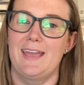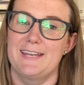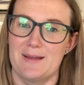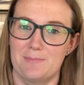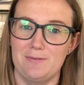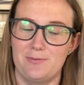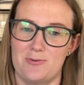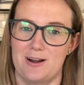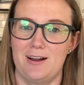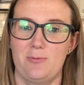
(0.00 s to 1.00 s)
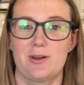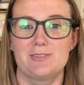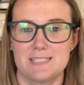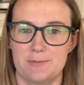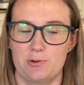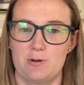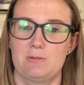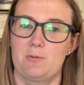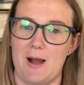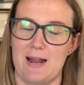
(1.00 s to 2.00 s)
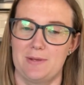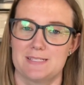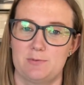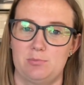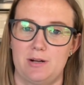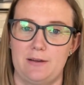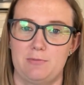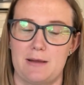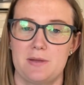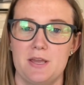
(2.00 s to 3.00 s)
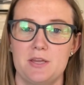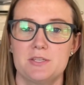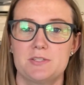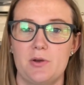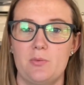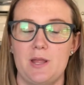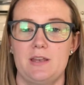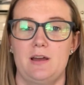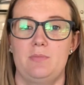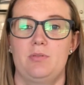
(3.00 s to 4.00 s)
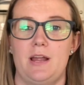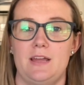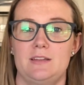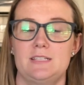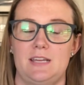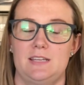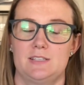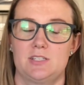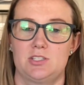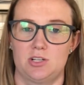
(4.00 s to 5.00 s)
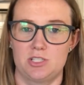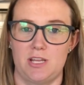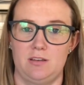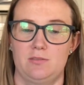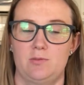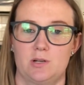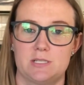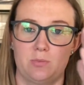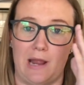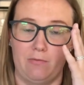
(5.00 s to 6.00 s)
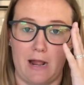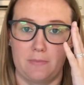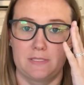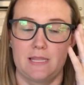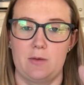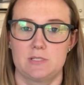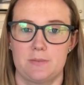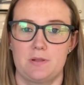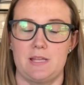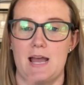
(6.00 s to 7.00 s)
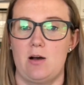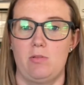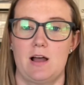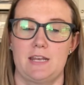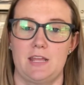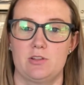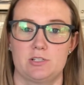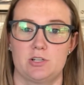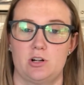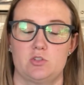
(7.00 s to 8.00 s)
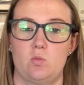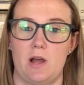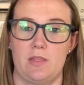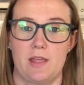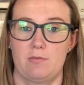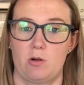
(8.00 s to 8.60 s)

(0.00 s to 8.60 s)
And number 4, what are the typical requirements of a brand rep? So when a brand is searching for some brand reps, they will typically outline in their search what their